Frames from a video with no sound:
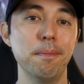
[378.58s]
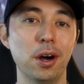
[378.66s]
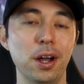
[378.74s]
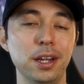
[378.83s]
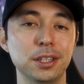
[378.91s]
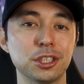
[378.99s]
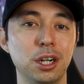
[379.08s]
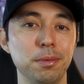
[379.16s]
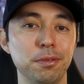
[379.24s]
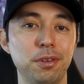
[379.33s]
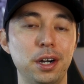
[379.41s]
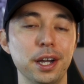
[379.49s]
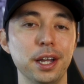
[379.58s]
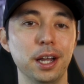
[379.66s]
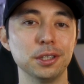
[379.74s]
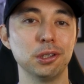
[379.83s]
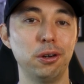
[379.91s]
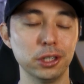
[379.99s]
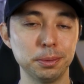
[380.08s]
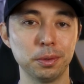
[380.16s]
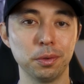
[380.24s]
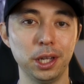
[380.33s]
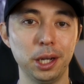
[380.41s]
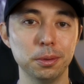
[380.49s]
but Shopify has always been
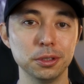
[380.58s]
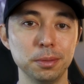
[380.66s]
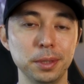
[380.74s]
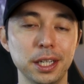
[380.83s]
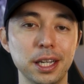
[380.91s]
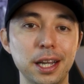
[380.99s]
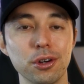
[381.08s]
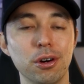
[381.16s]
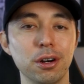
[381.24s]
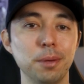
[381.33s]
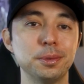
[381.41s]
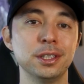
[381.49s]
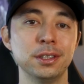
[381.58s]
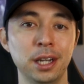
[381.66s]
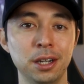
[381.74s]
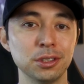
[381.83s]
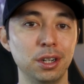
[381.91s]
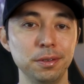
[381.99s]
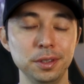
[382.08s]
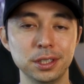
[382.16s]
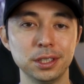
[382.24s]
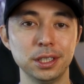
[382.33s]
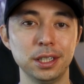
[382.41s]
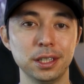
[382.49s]
reliable to me. There are ups and downs,
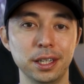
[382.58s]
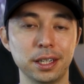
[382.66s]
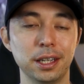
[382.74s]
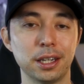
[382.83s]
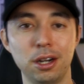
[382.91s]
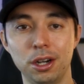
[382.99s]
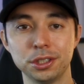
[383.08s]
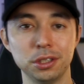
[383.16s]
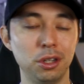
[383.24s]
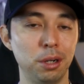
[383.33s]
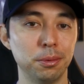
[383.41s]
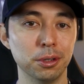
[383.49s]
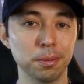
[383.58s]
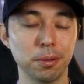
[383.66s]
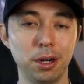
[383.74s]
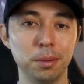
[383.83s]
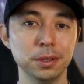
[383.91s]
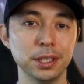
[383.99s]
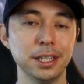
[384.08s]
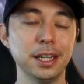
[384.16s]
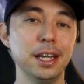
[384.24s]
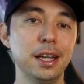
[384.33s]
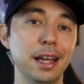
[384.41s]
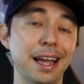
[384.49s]
obviously, like it costs a lot more probably.
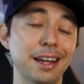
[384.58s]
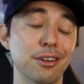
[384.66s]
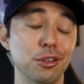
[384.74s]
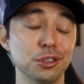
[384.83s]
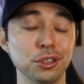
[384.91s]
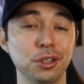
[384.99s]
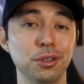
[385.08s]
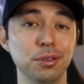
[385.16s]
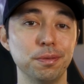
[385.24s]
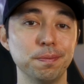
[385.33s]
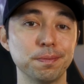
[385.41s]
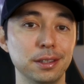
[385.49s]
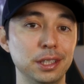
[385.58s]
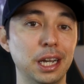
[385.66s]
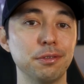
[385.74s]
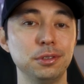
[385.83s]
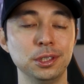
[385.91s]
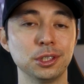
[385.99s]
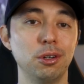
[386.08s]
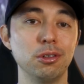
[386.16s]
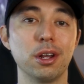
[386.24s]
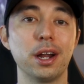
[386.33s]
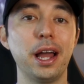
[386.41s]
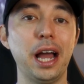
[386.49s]
And also you have to install a
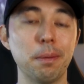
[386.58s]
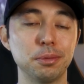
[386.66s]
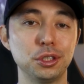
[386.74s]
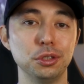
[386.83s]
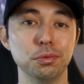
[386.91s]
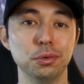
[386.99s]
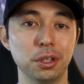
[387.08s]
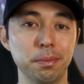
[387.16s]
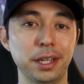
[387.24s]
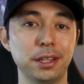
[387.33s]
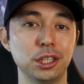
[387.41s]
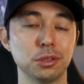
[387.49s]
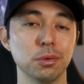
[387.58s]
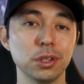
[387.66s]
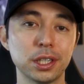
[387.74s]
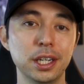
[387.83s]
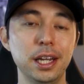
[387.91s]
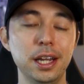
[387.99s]
lot of apps to really make things work.